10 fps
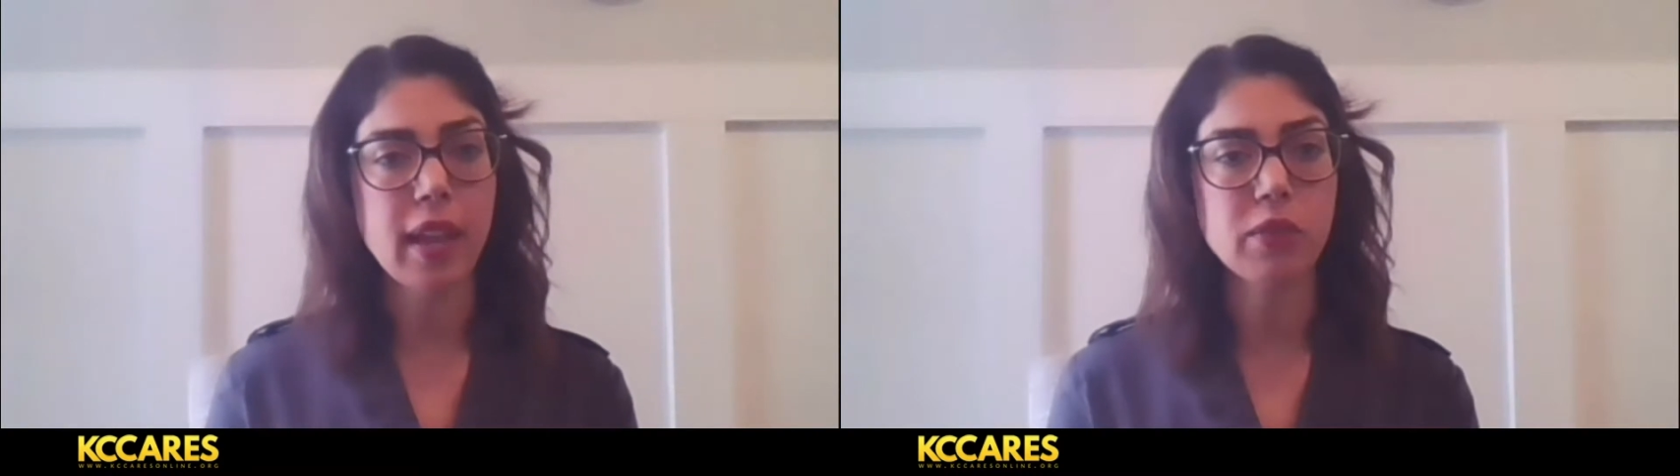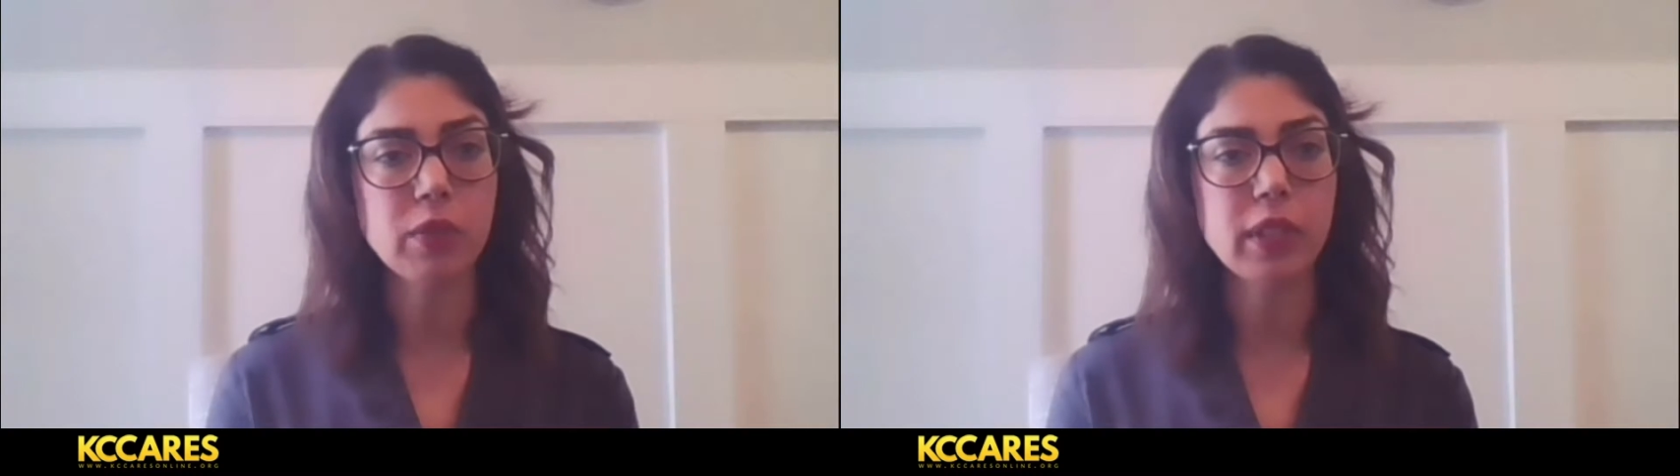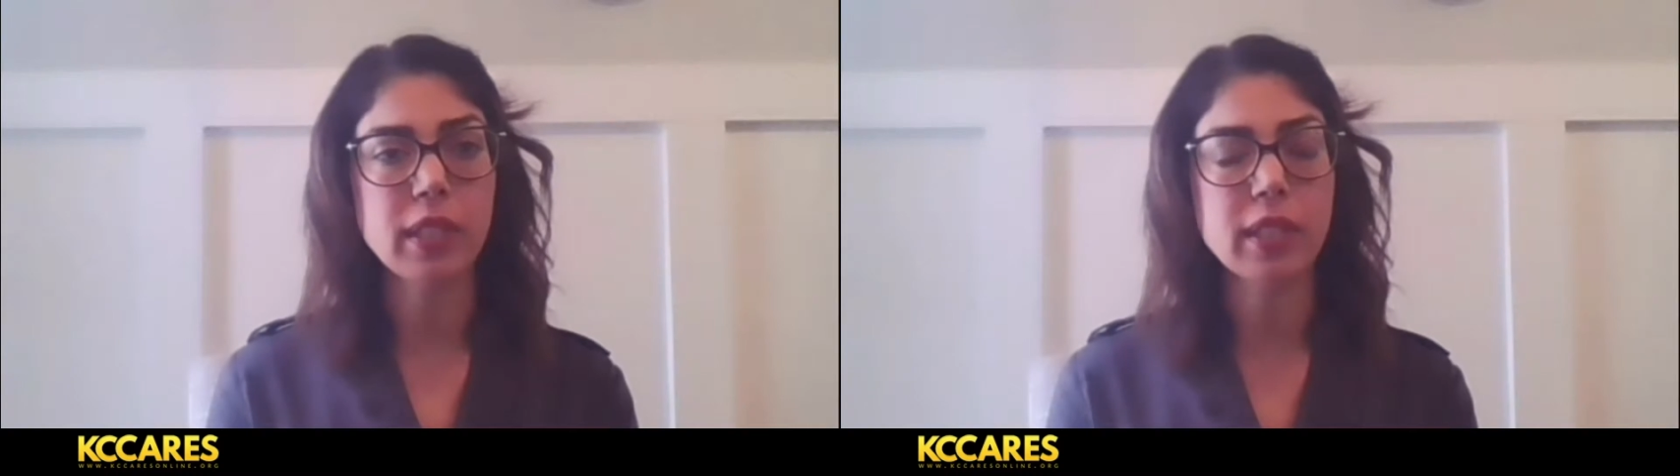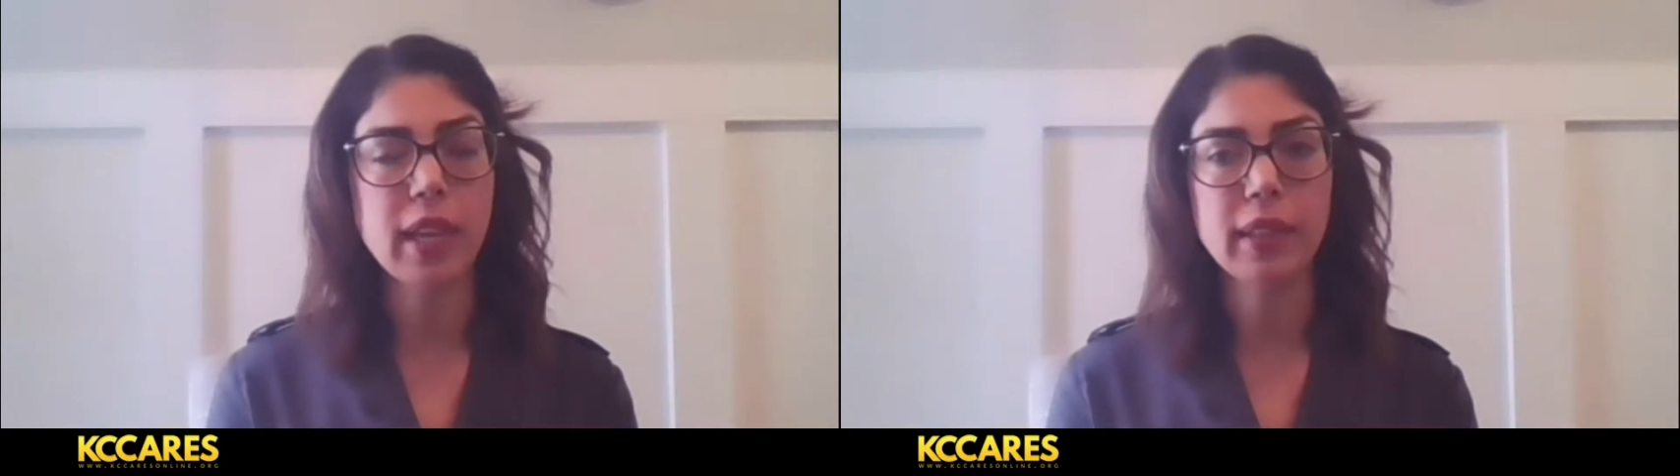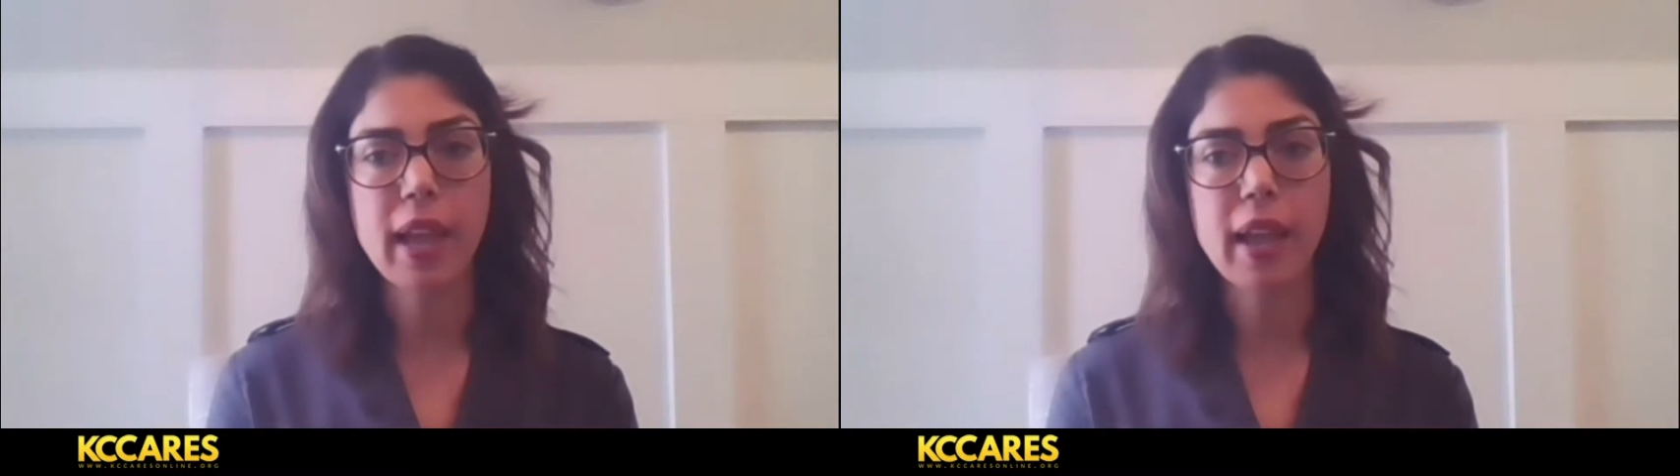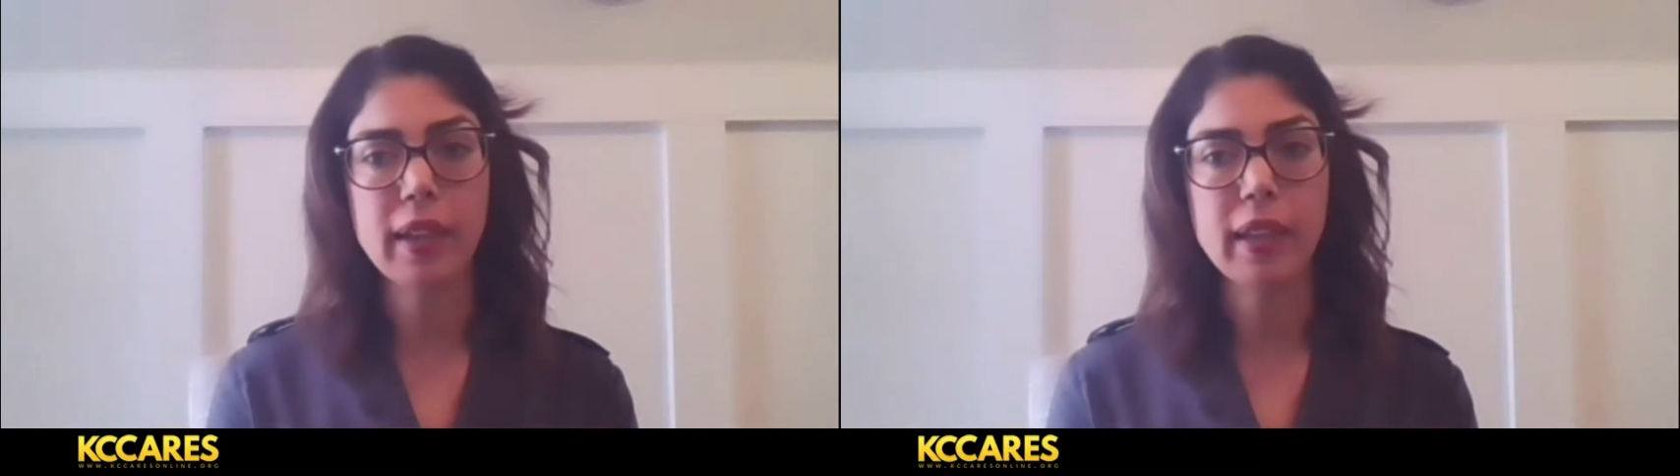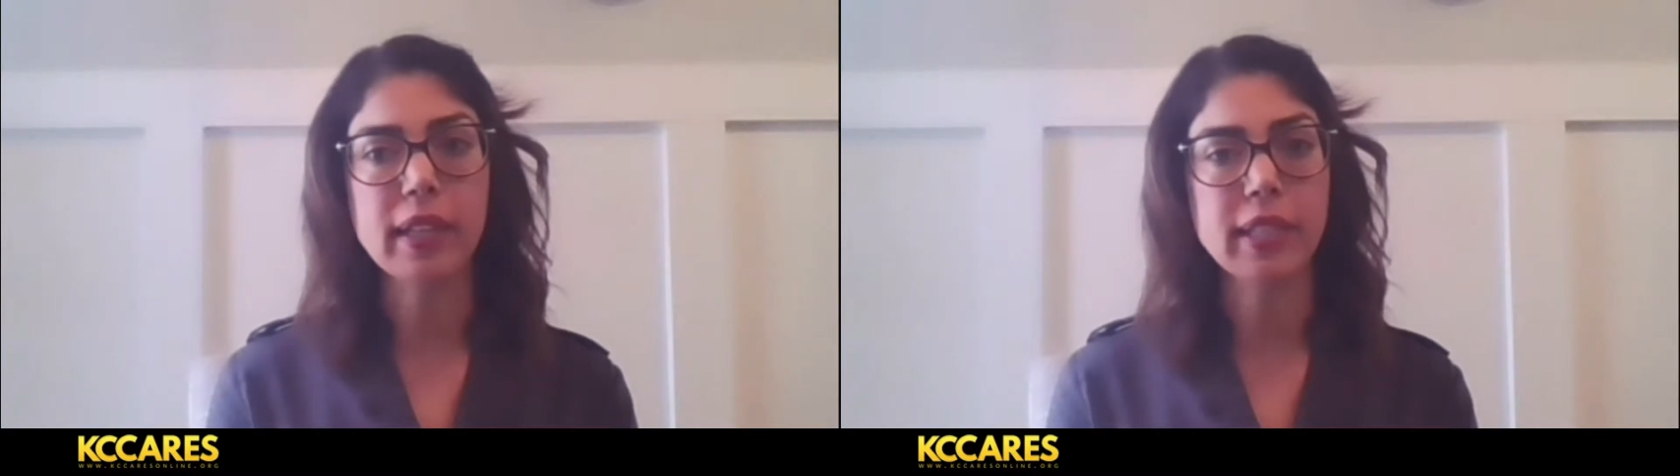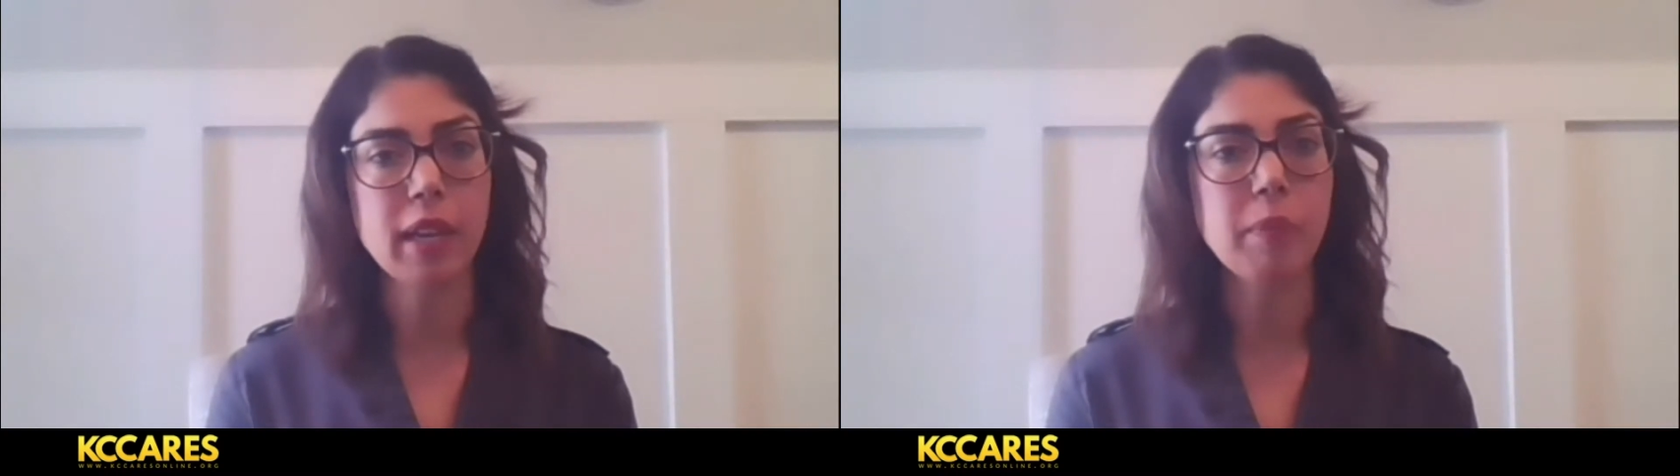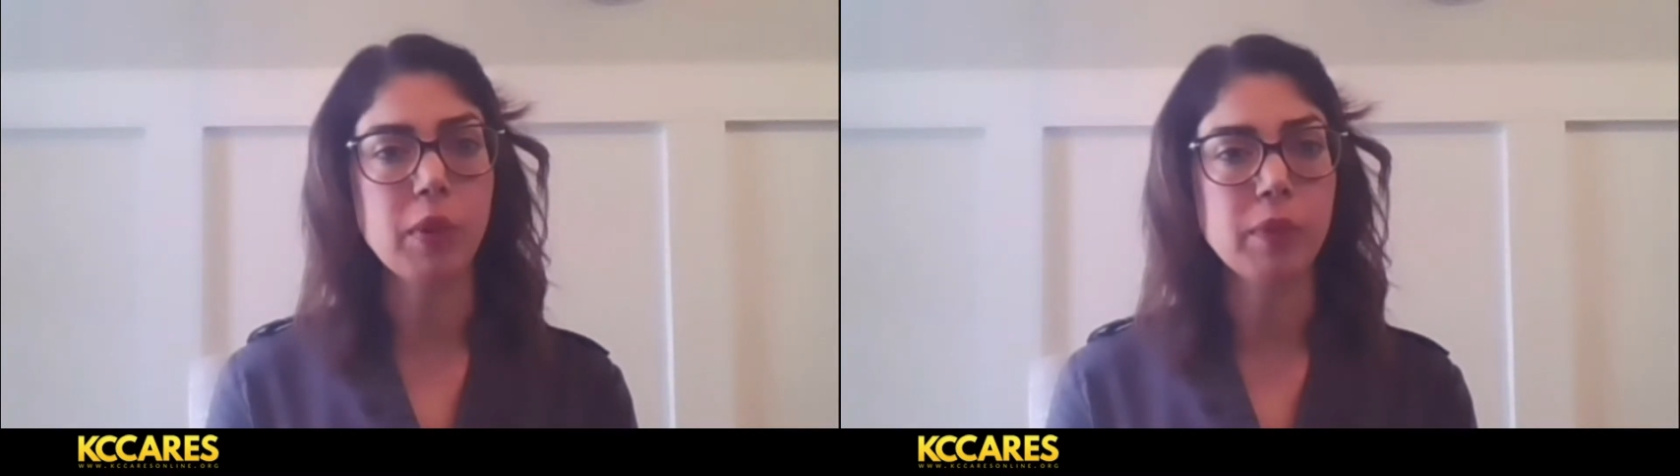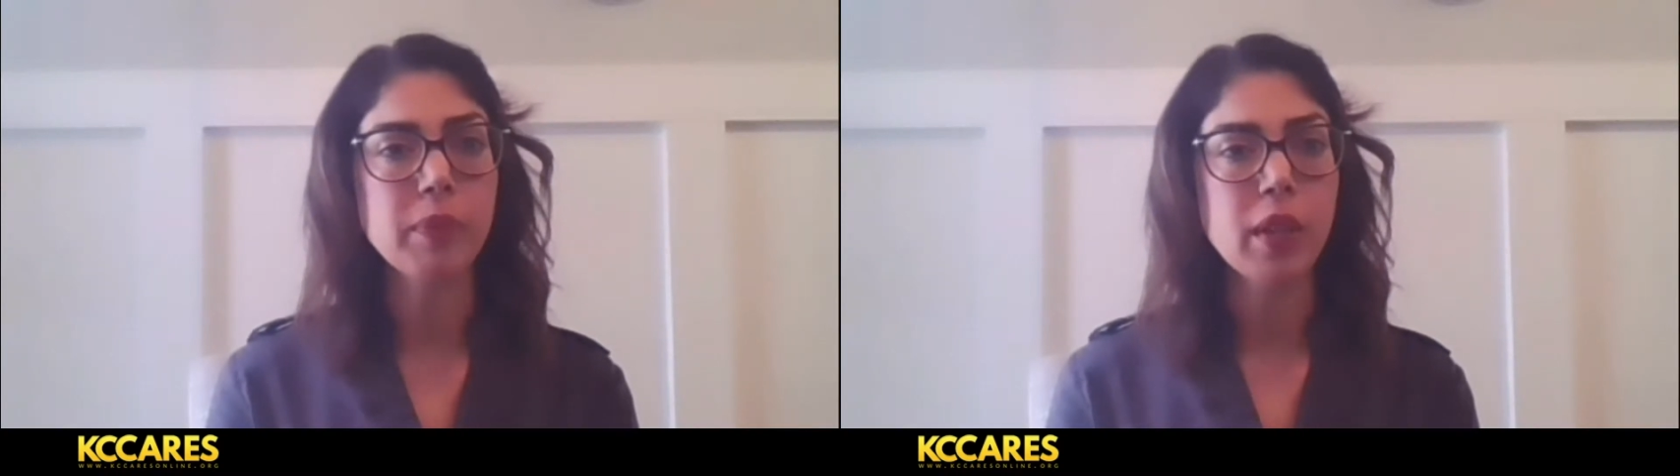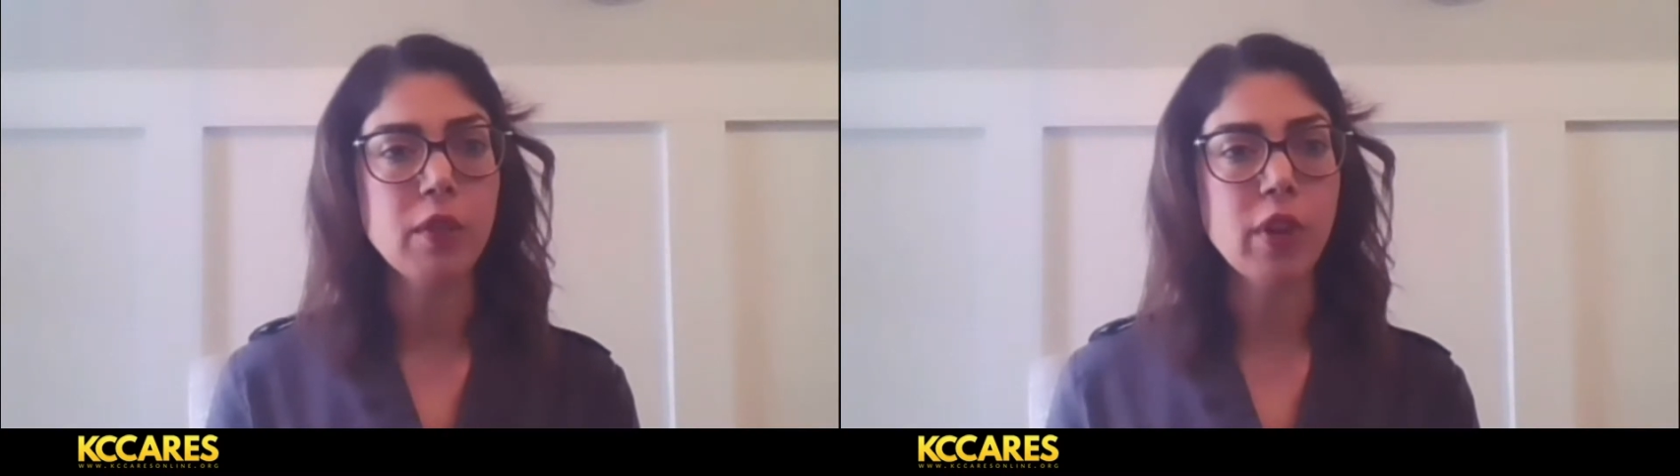has really set that example